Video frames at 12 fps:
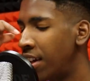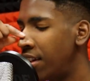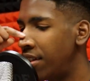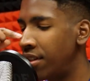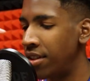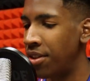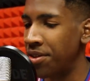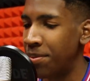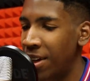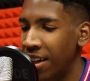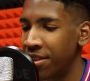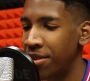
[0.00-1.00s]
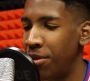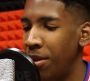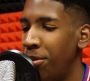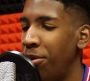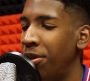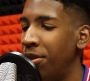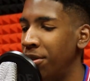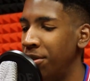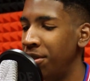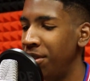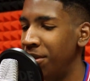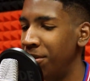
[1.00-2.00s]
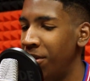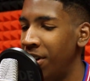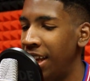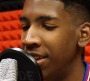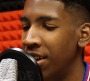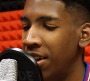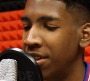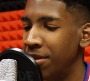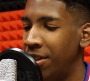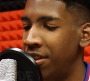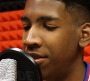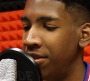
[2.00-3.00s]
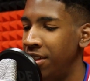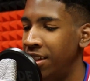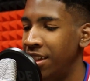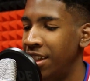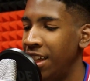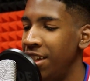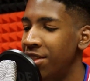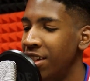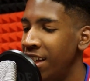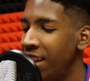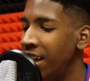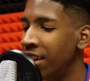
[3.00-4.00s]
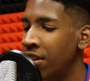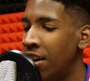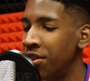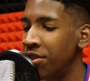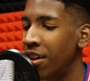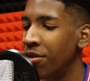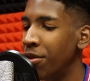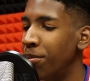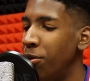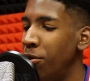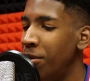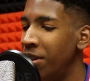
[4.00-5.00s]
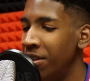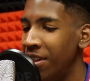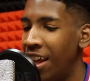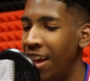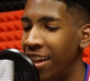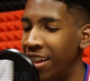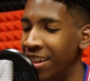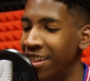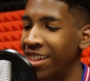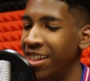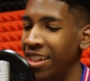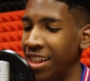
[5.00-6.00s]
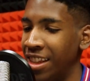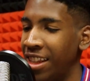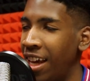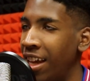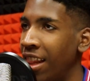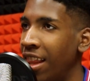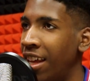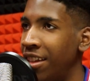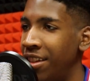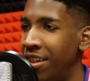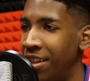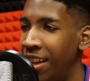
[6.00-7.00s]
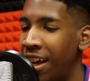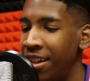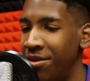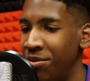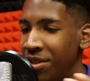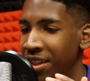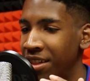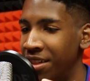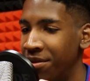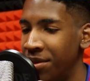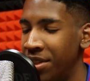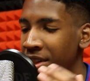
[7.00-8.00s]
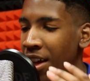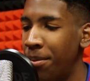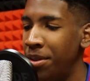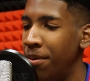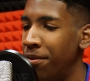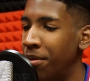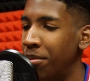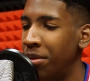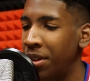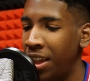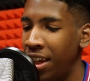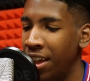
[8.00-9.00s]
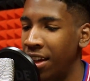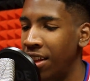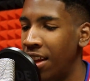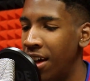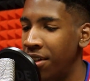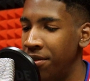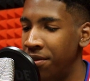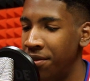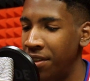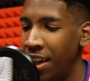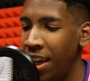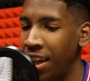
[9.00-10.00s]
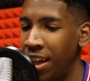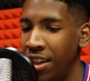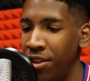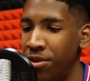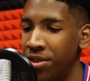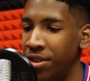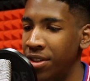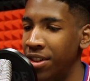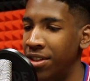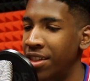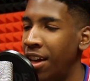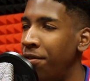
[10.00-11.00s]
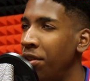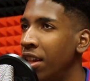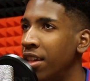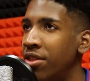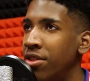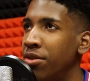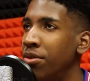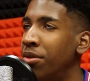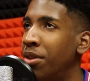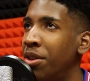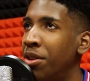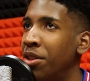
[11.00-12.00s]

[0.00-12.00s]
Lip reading: kind of goes back to my point earlier where I talked about he signed that contract with Puma, and that stopped him from playing in a lot of AAU circuits. I feel like, too,